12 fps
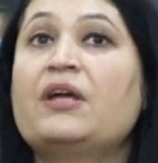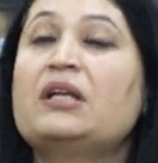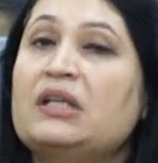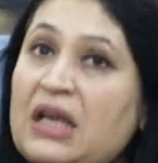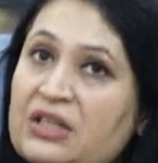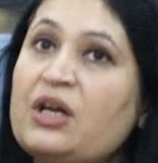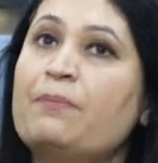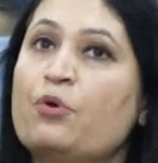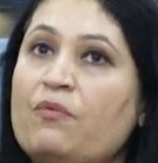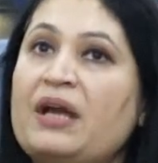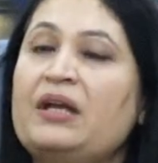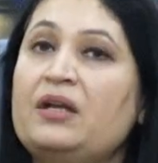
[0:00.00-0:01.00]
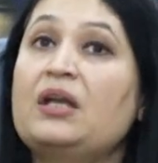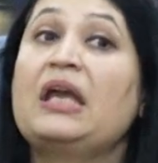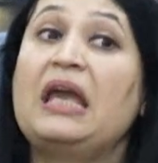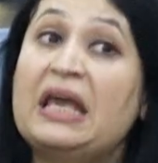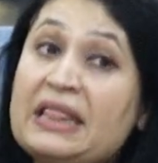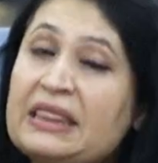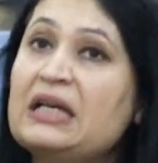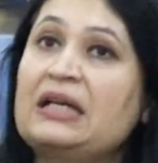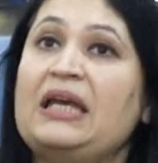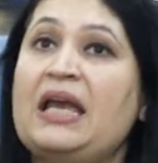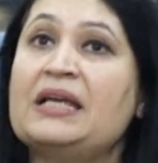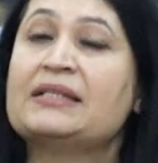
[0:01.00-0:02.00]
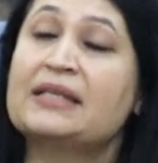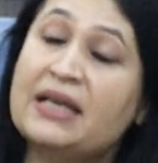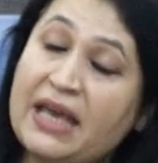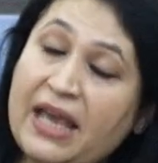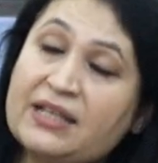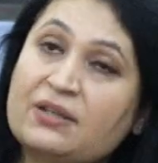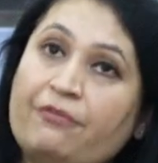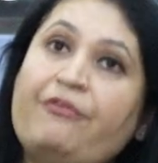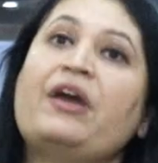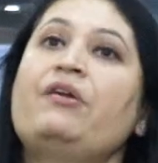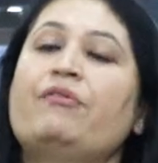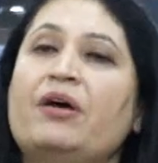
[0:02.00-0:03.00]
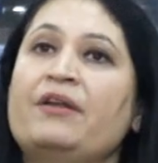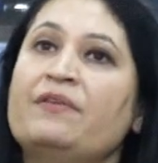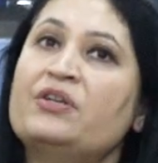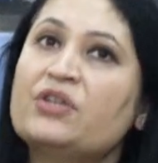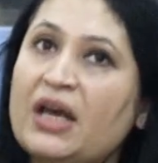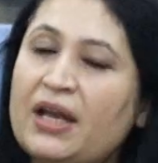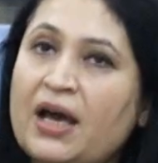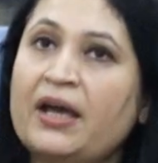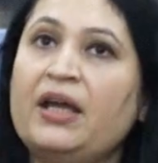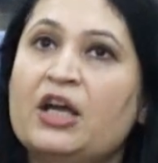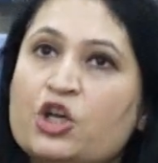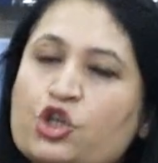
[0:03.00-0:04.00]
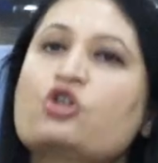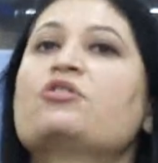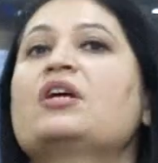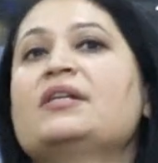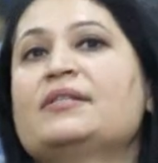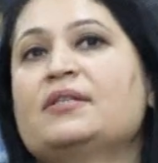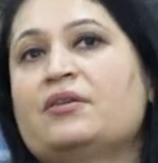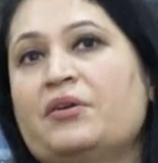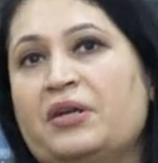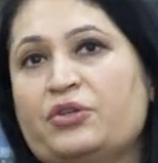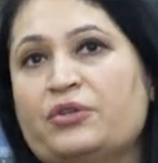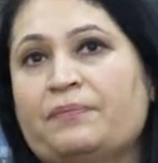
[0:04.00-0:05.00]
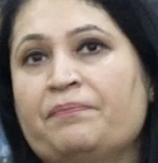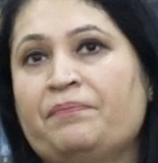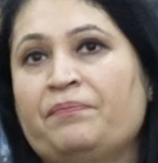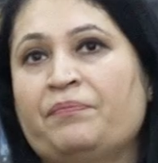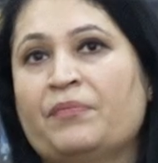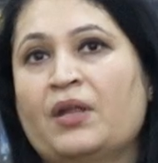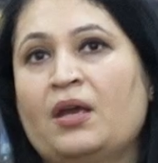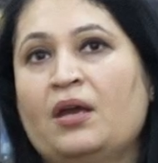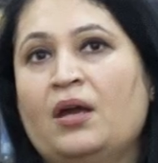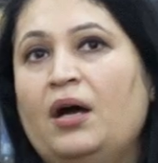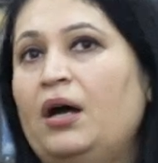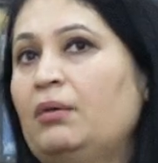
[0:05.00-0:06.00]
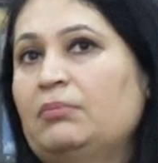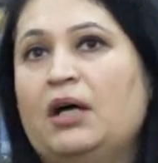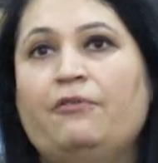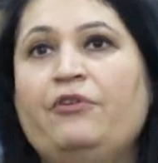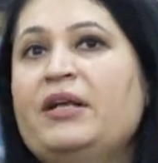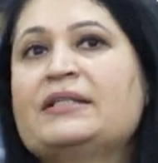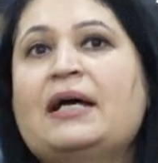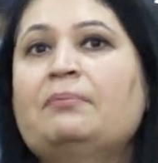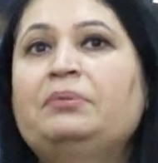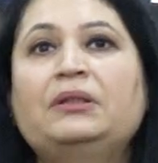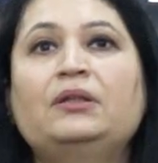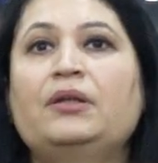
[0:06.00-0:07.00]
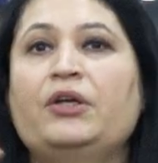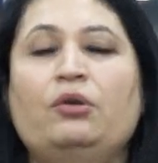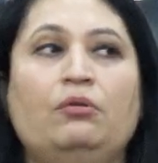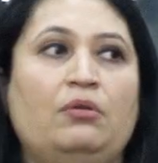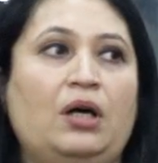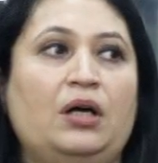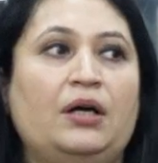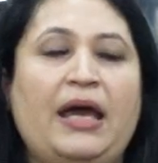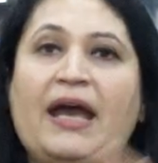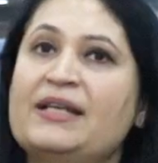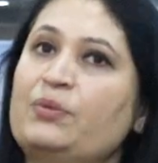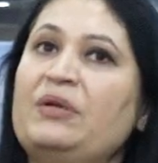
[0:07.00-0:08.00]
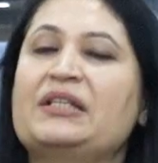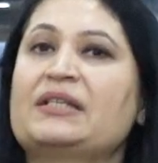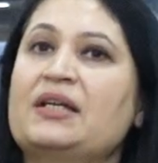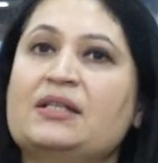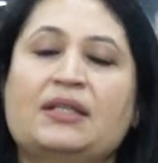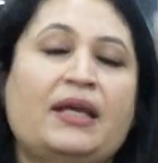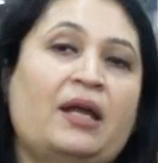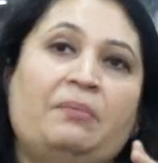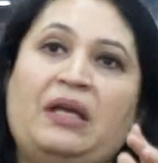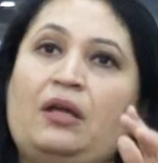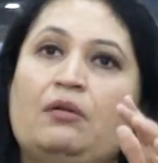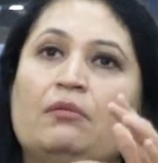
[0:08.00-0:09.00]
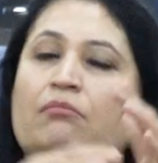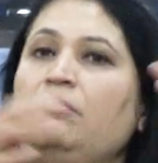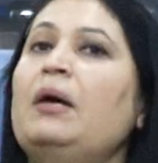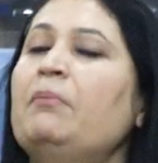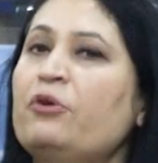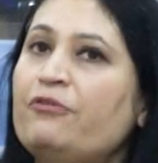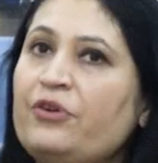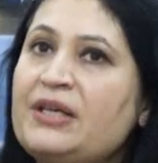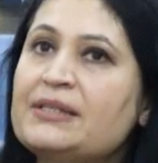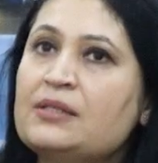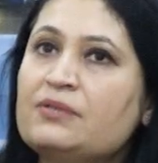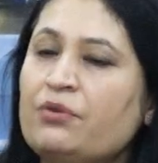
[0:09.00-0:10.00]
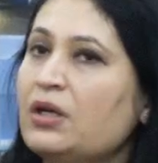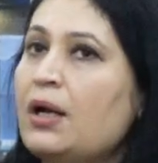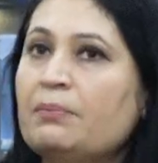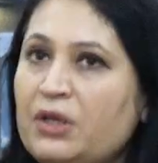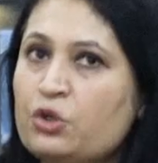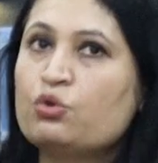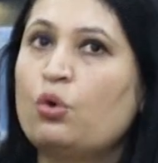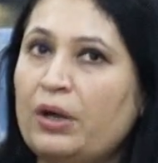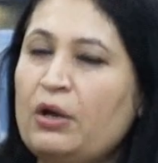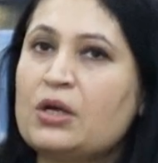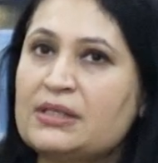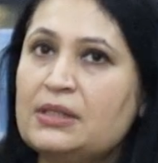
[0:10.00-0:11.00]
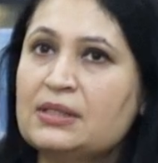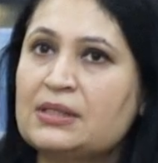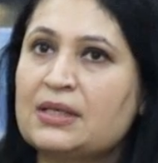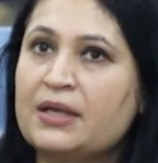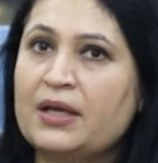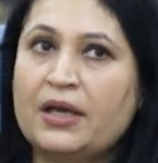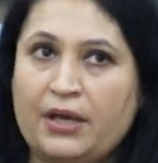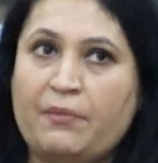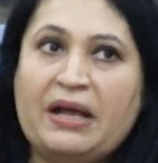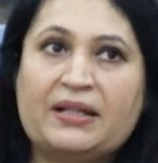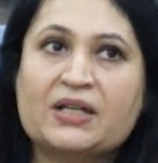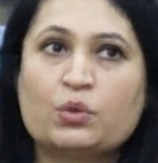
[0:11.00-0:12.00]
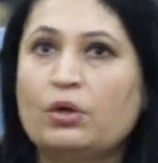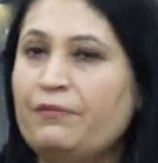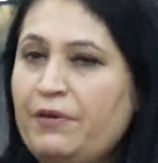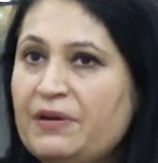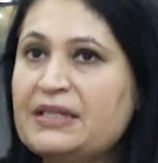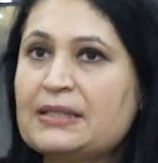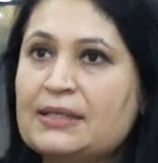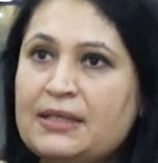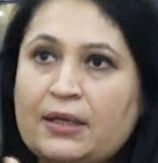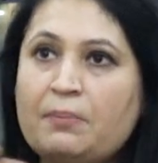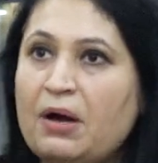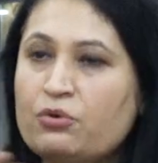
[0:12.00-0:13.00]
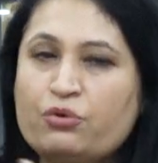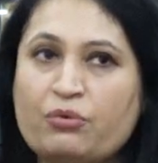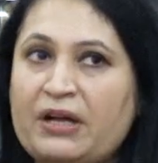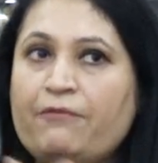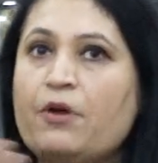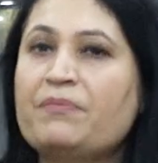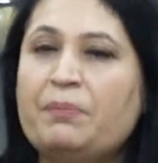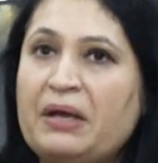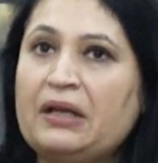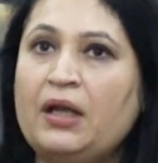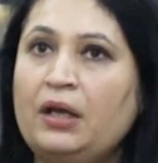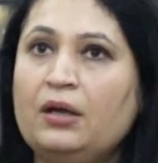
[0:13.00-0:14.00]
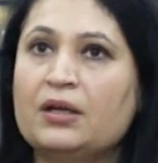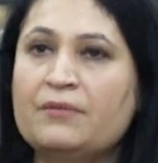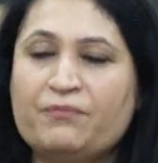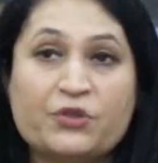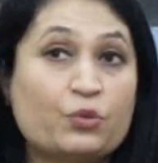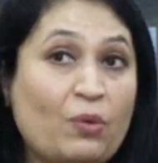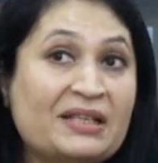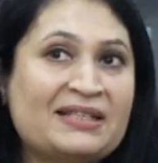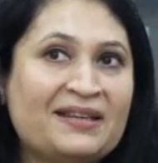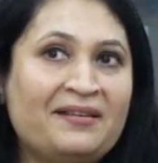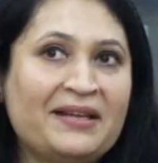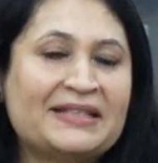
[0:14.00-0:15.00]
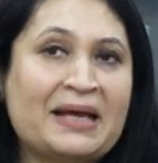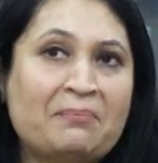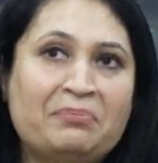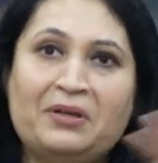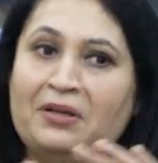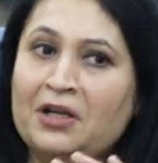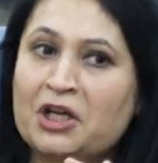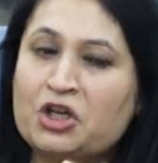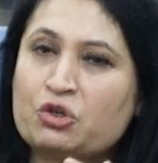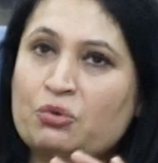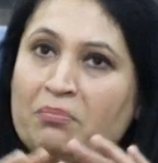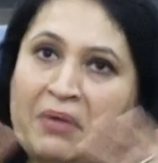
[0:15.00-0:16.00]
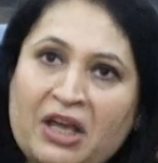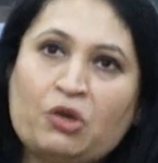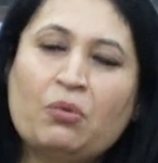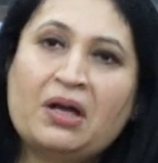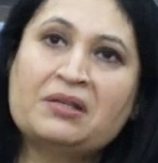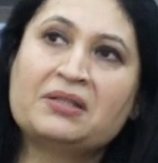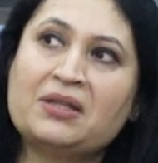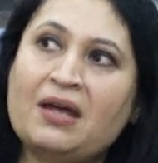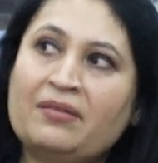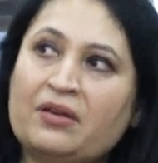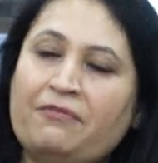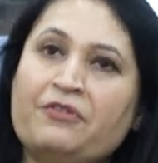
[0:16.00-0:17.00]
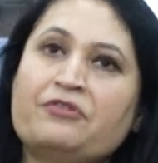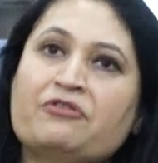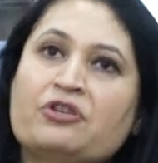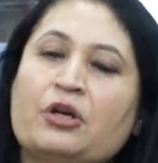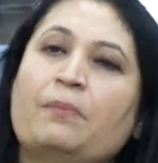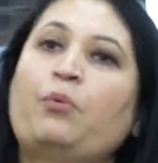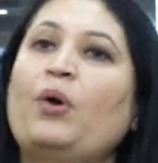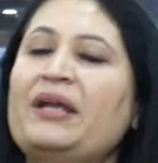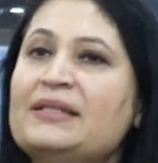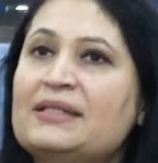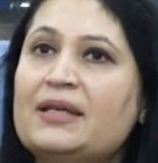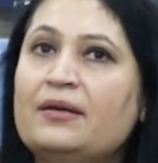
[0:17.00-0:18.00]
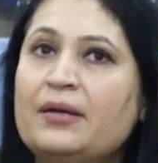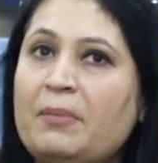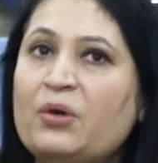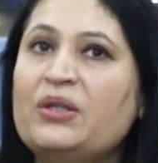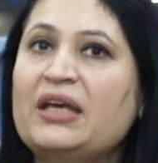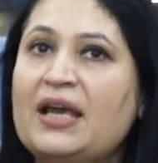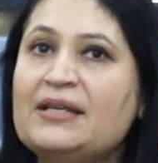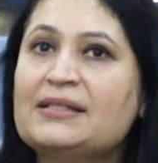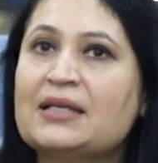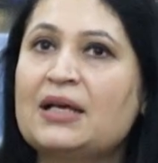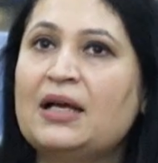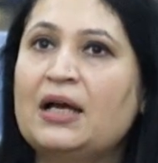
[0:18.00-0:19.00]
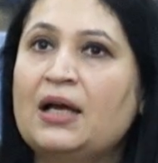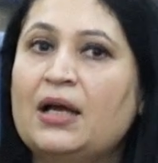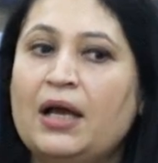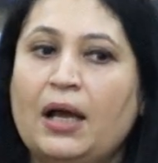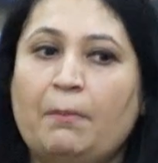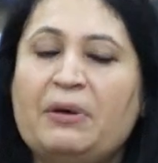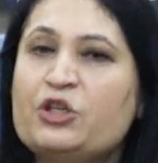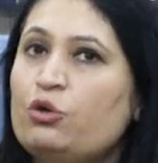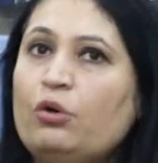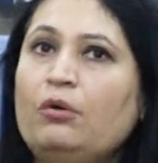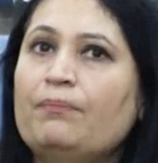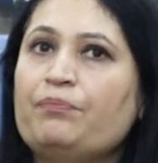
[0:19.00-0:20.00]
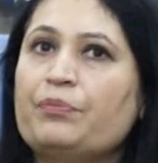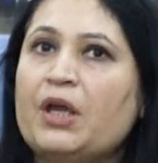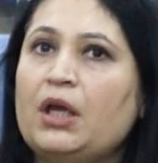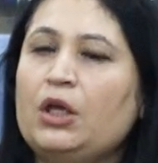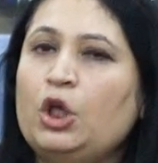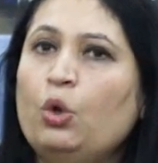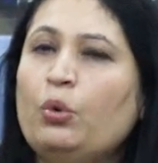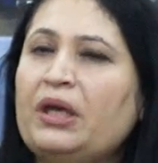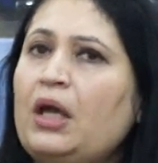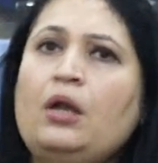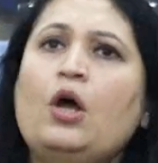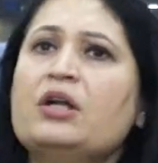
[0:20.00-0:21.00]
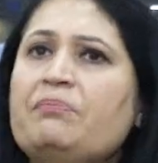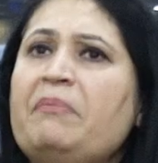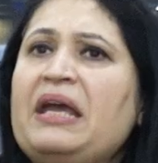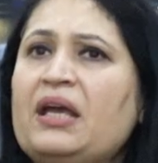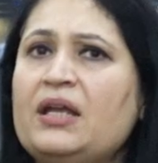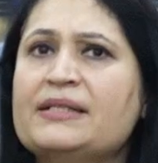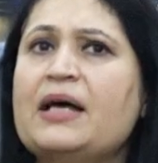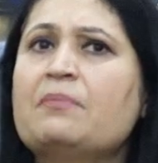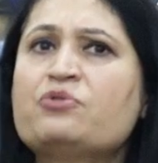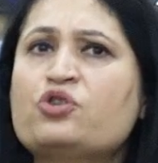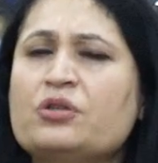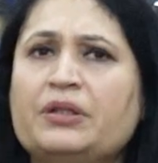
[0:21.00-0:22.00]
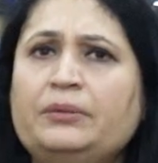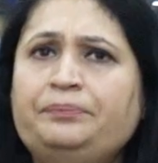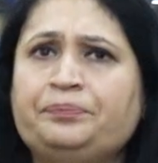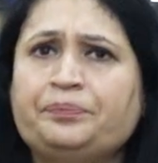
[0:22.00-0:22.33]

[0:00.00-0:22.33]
that data provided in the case is very relevant, and I should consider it. For example, you know, as we discussed, there can be number of reasons for a company to go in losses, right? That's what we were discussing about right from the beginning. Just one single example to make you understand the different points here about the case. But you know, you cannot make an assumption